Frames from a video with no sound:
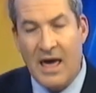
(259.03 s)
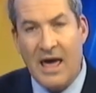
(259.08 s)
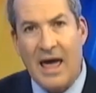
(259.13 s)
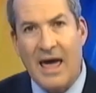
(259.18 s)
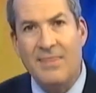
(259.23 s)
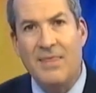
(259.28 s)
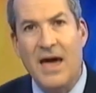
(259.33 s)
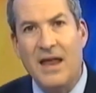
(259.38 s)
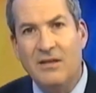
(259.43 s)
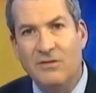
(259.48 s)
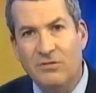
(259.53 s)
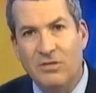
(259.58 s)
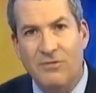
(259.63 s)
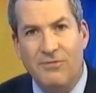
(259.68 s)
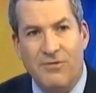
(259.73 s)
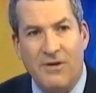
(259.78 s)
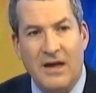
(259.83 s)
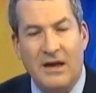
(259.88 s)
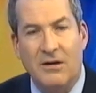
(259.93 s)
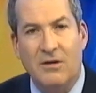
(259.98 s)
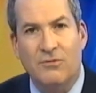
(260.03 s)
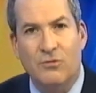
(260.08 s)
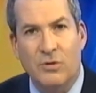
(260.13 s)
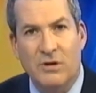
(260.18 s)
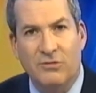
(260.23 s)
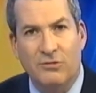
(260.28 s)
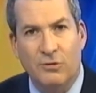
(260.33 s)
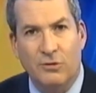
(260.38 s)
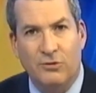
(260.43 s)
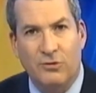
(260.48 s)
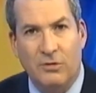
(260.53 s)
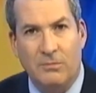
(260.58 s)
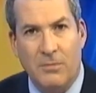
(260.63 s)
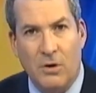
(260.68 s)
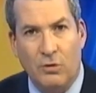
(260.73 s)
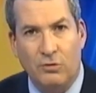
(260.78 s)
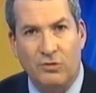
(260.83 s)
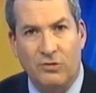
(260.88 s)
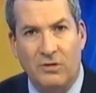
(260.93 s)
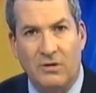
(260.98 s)
and that is the fate of Research in
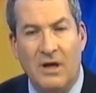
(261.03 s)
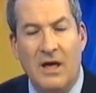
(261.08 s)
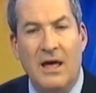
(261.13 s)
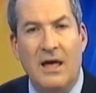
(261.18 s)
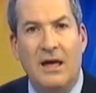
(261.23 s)
Motion.